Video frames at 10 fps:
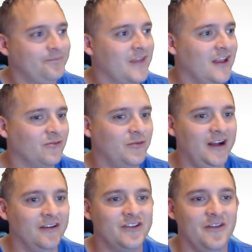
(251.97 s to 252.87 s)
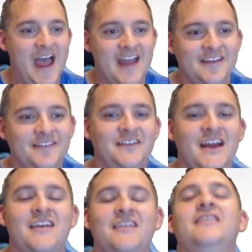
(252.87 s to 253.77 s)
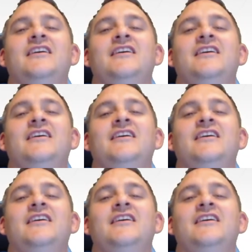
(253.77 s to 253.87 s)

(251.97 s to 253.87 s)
as well. So that is the deck.